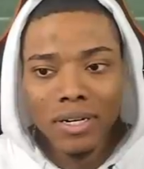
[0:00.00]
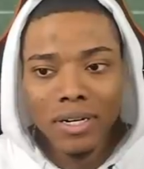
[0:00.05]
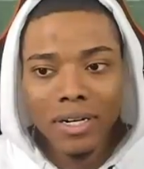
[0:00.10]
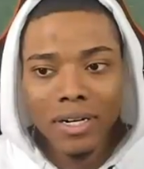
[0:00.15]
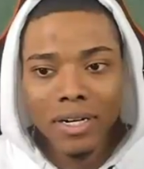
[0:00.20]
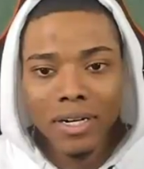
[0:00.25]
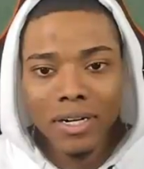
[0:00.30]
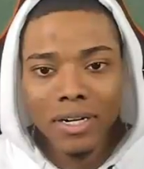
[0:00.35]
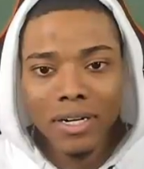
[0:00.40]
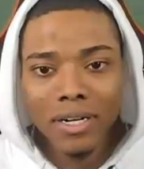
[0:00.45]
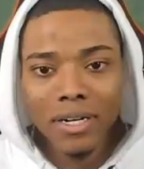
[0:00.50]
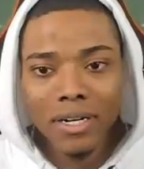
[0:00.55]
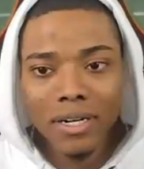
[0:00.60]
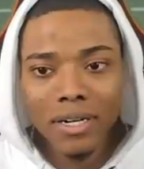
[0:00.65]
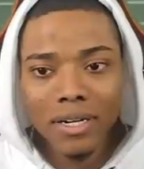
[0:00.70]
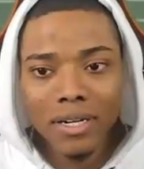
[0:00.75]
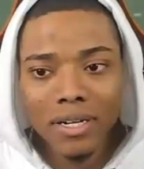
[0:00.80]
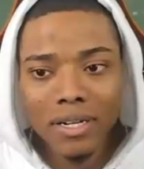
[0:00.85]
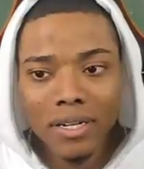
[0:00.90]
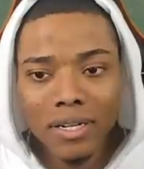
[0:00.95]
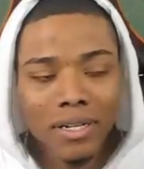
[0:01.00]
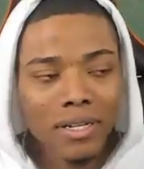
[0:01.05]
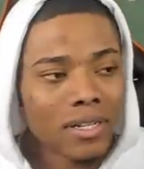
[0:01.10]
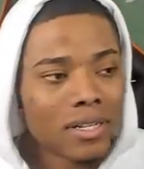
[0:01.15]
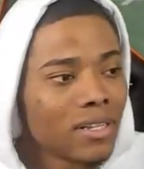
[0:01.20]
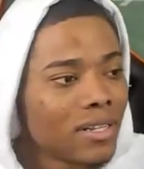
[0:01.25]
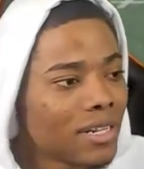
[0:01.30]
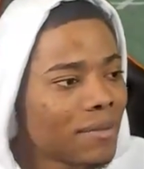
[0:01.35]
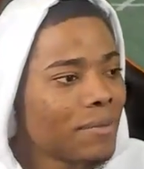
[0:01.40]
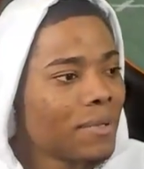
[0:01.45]
uh,
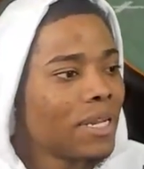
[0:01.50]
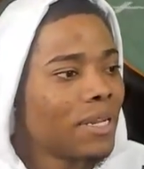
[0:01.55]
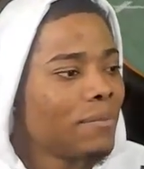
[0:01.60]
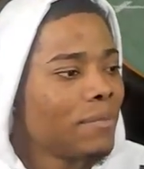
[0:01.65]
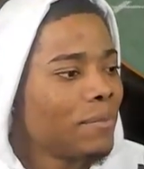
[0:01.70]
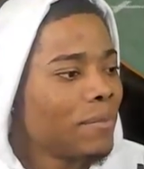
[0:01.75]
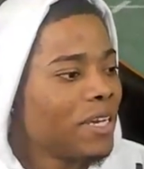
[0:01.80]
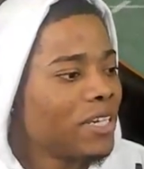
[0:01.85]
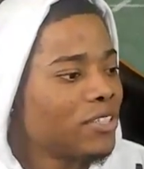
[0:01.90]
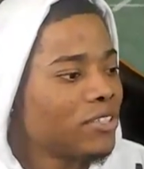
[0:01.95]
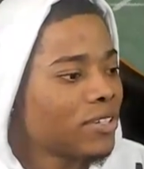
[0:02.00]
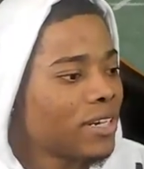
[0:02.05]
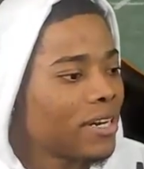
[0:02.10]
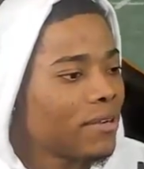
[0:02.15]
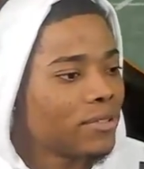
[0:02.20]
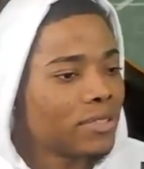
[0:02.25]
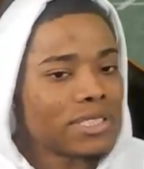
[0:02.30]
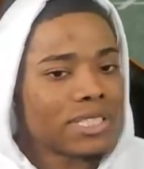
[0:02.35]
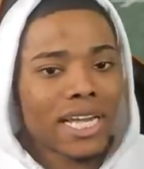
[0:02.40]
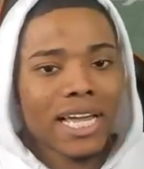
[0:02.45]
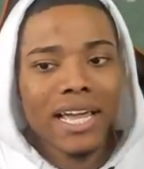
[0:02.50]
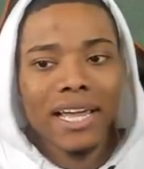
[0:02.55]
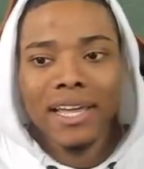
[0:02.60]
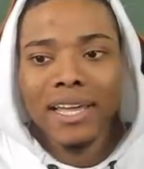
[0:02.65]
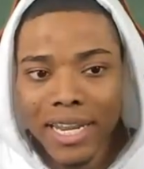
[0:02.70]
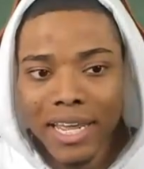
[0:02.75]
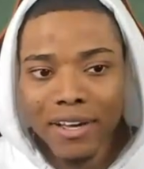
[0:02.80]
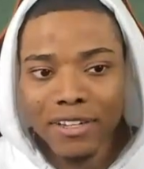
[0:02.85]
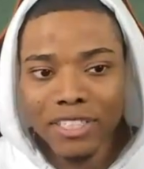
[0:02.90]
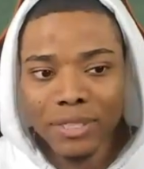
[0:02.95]
let me let me make sure they was
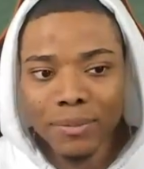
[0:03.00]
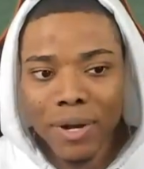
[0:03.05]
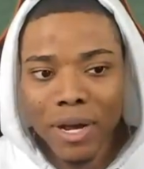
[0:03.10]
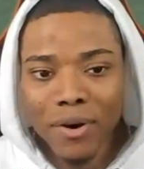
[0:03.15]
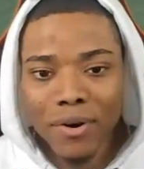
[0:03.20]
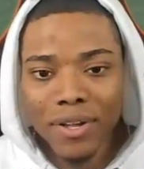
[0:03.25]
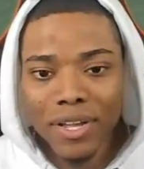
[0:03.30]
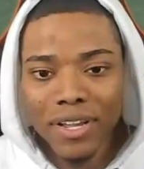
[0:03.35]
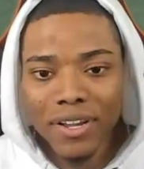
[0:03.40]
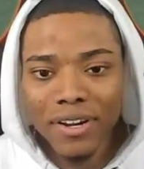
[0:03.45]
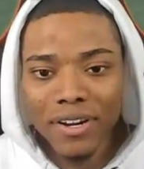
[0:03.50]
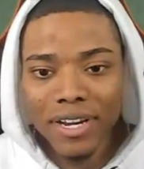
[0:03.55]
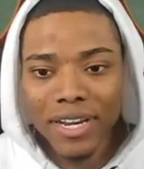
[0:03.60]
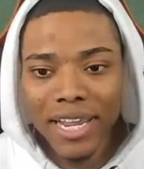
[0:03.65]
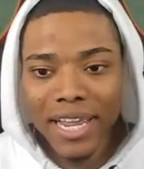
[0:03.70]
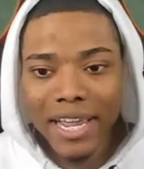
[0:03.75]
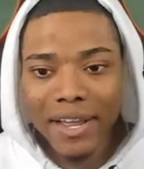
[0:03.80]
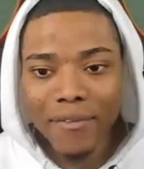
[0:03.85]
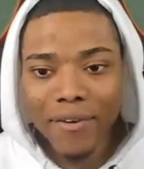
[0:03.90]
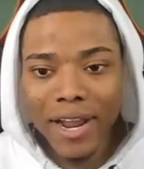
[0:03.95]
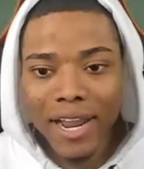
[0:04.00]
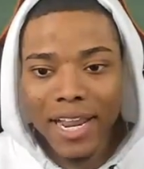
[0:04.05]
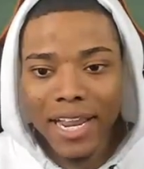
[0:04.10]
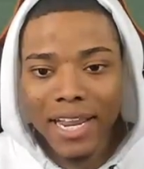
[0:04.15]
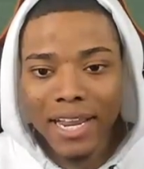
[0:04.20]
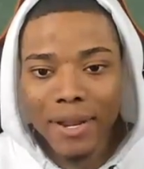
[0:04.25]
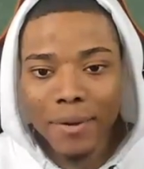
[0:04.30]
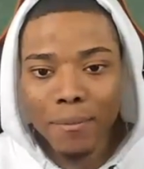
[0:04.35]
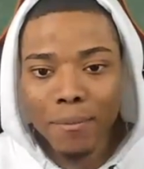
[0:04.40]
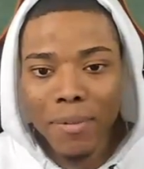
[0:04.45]
at. They was about here. Yeah, right.
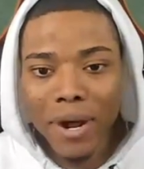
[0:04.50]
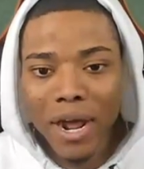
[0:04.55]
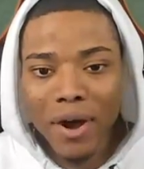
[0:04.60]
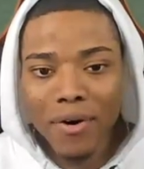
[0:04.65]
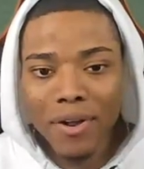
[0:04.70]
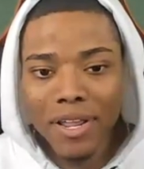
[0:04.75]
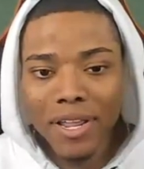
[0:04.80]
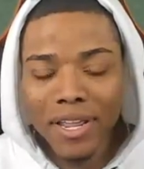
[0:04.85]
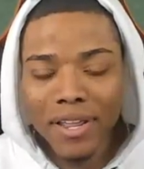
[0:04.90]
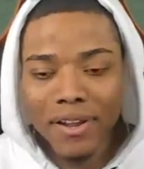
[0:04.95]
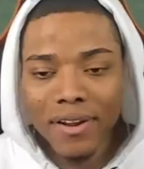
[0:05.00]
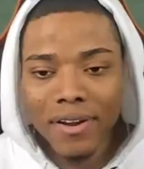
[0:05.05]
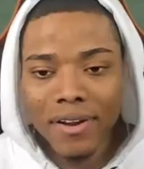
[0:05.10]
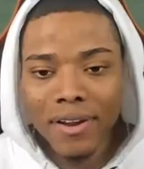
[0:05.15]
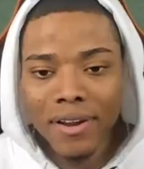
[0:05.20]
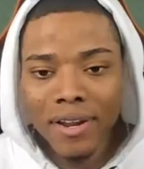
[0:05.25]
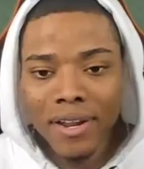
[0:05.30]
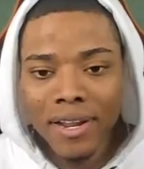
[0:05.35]
About here.